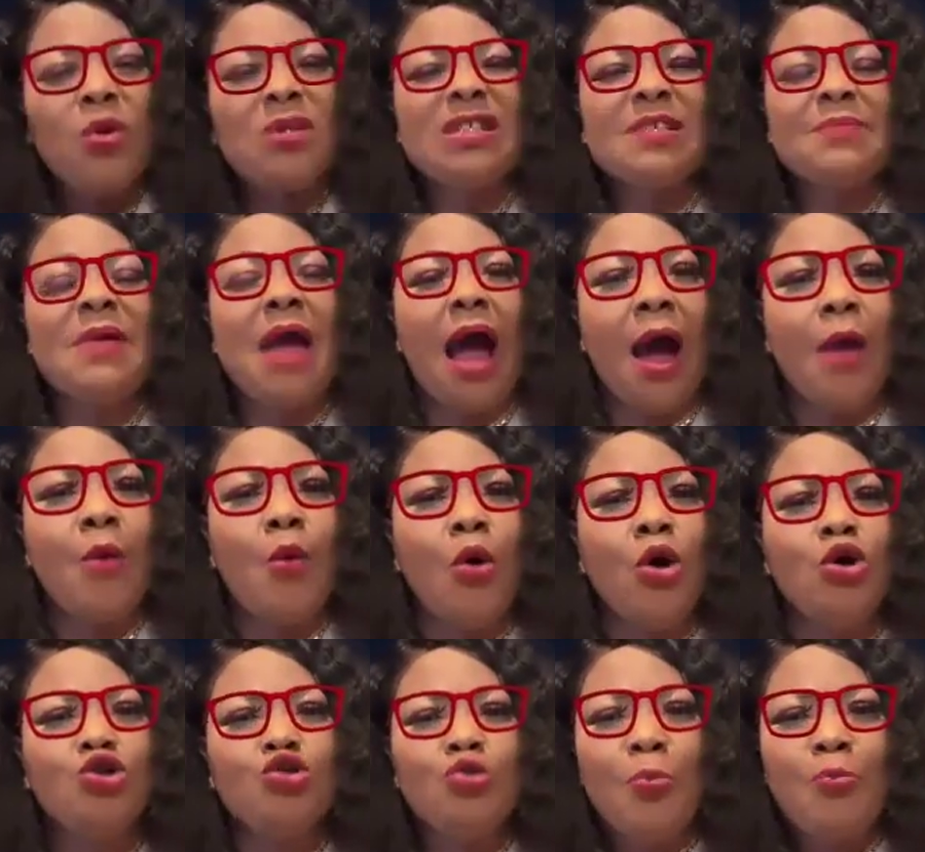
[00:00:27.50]
What's me? I
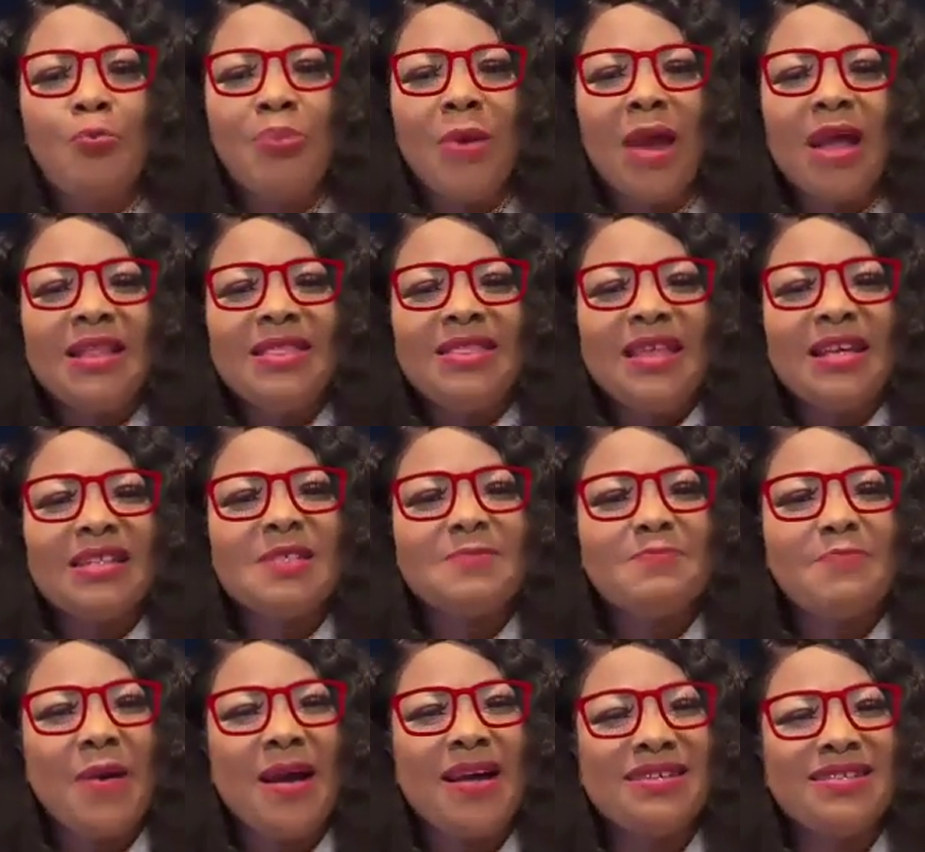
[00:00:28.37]
want to bring
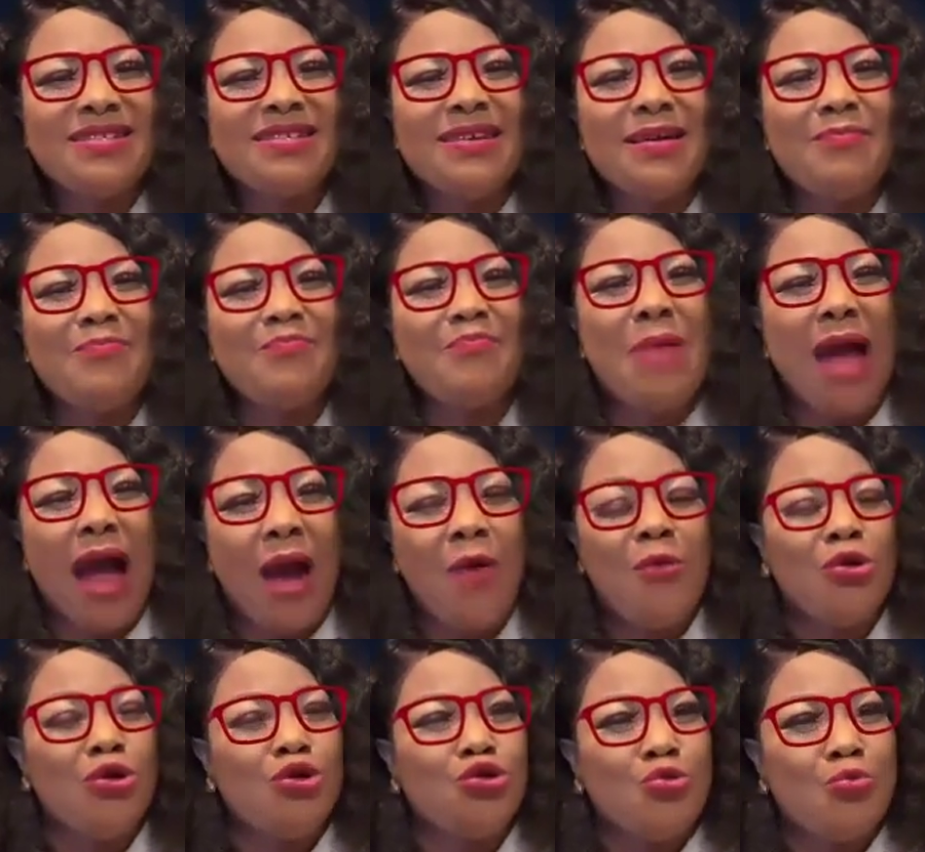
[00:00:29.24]
this person.
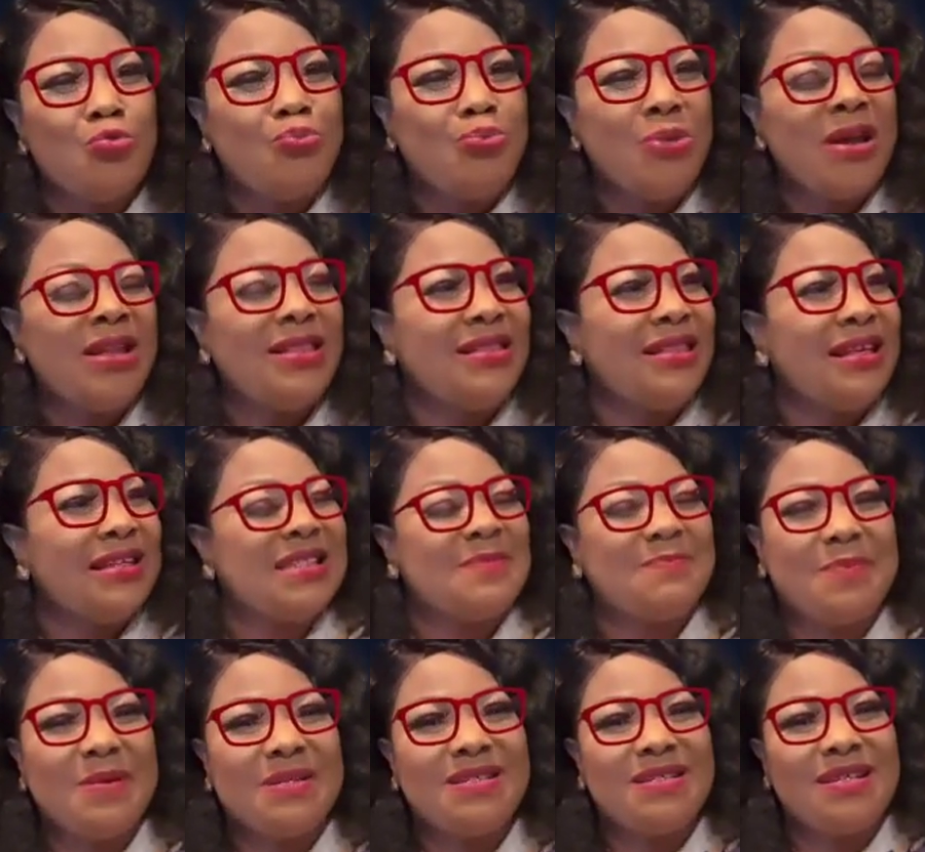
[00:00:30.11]
I want to bring
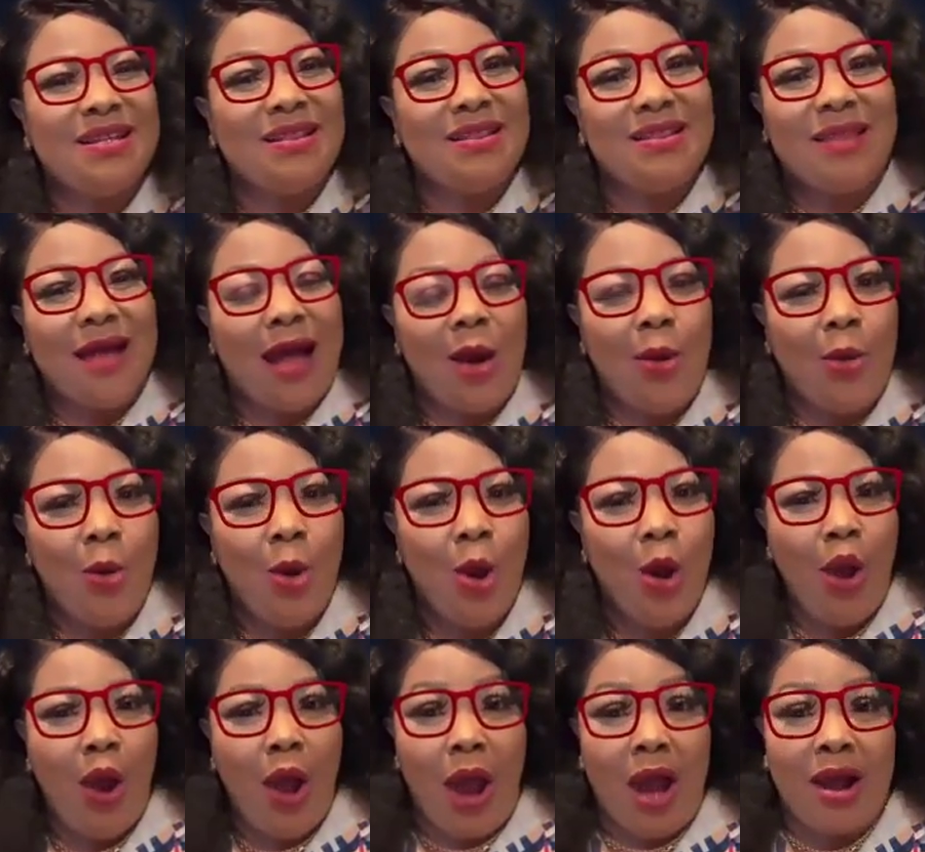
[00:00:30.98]
this person down.
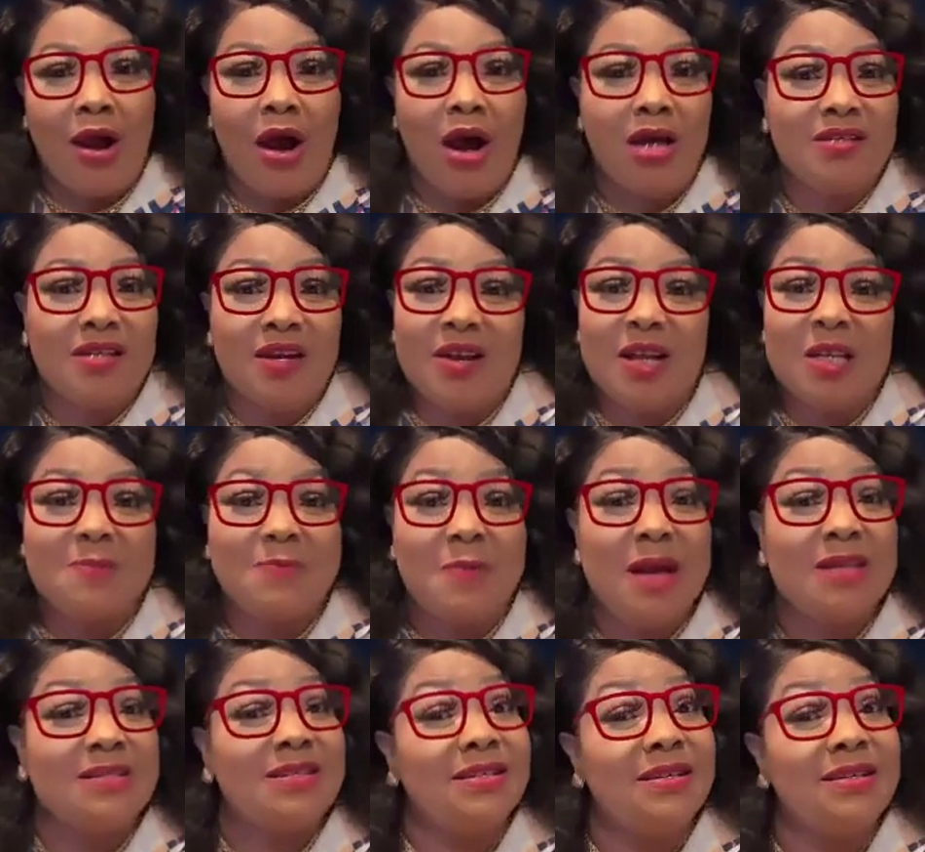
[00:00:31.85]
And I also
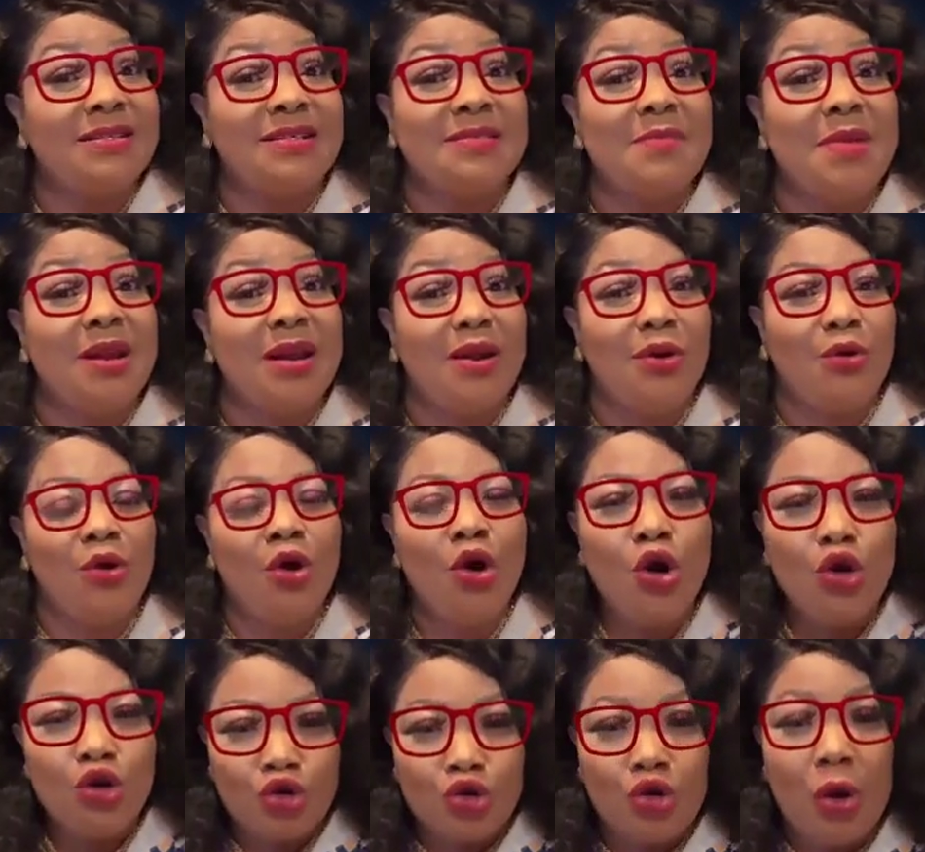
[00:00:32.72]
this person this man, you
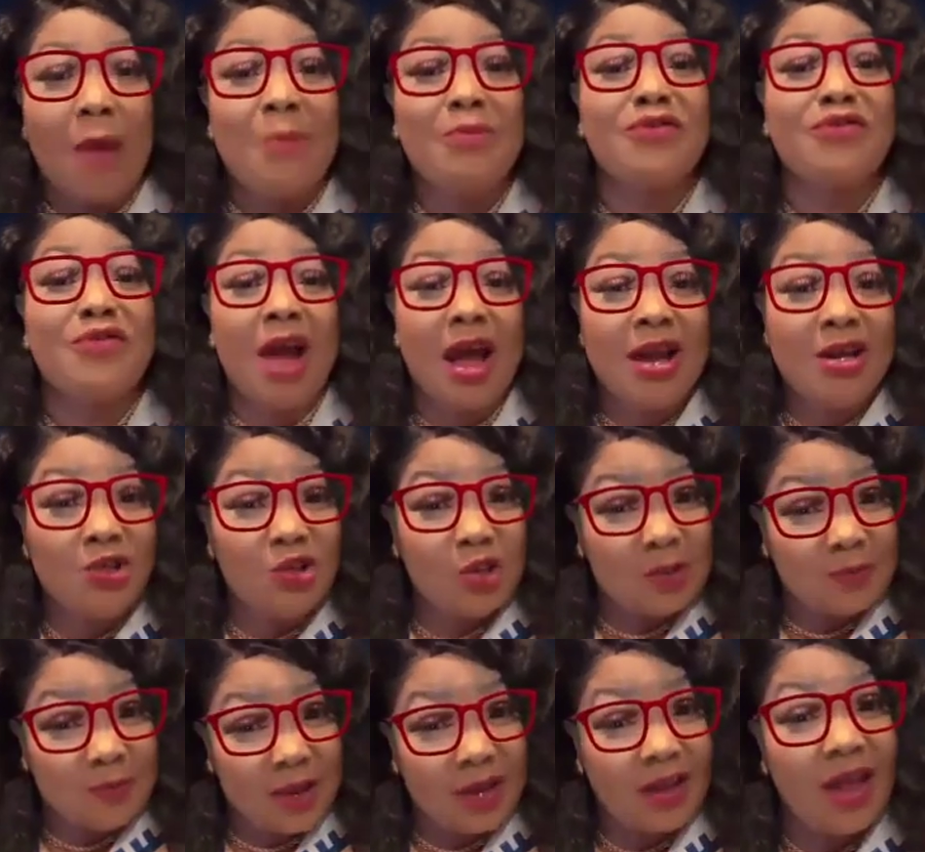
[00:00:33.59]
know. So I'm
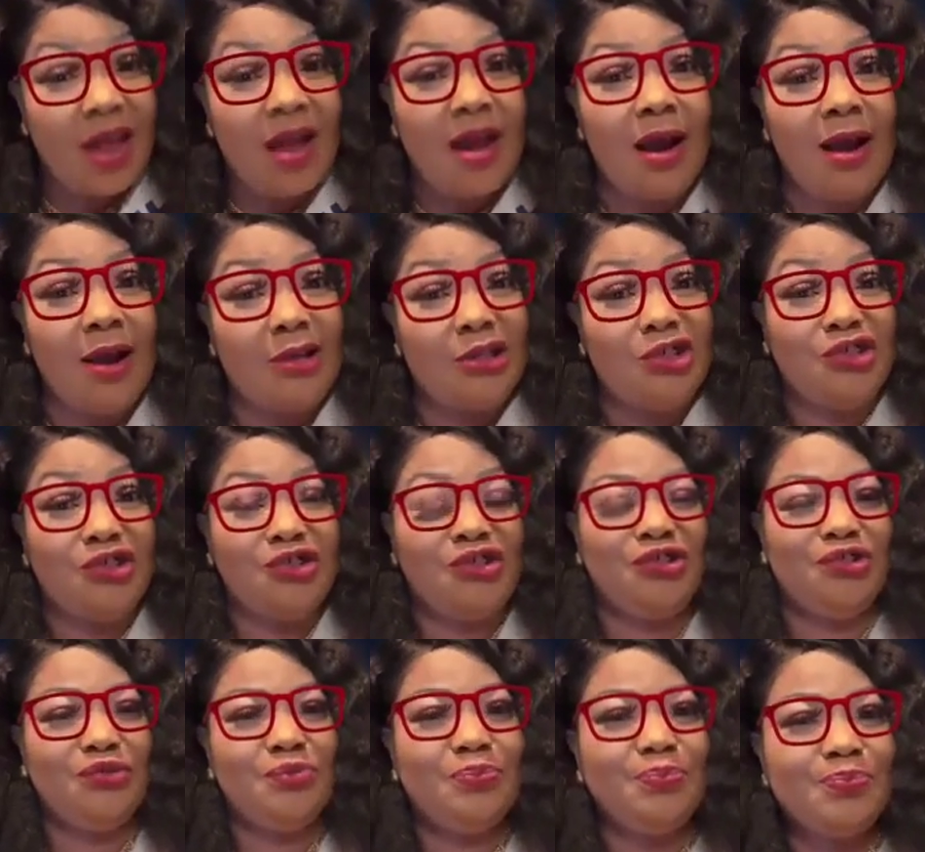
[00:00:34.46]
trying to speak
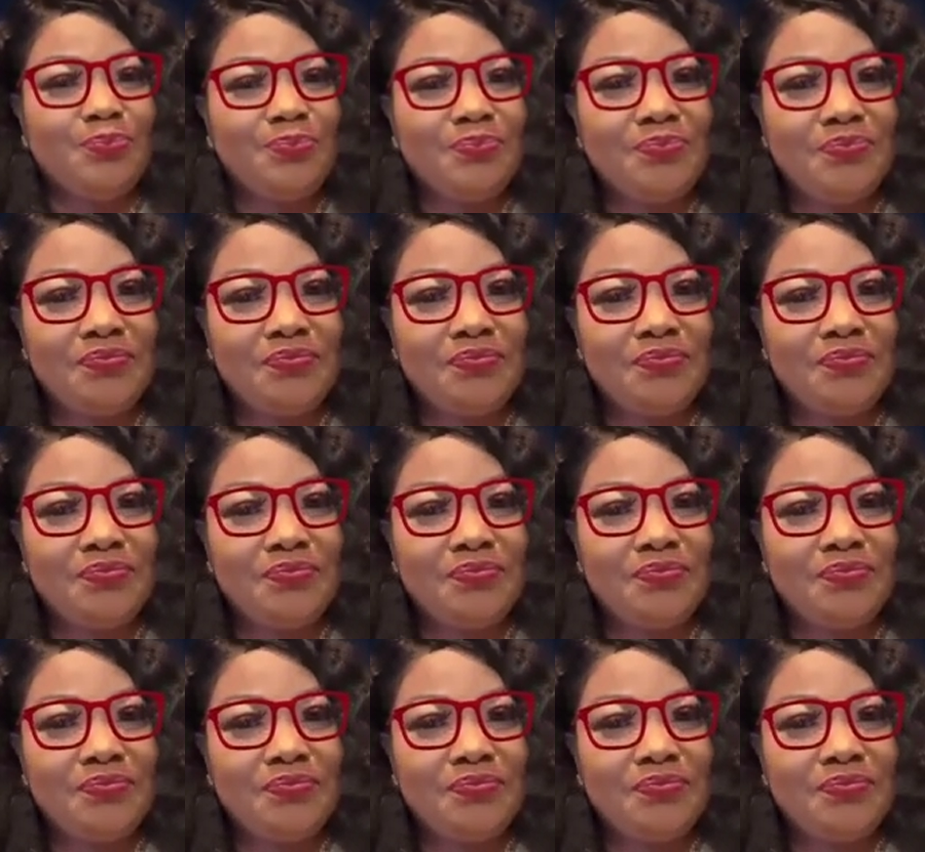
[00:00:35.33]
English.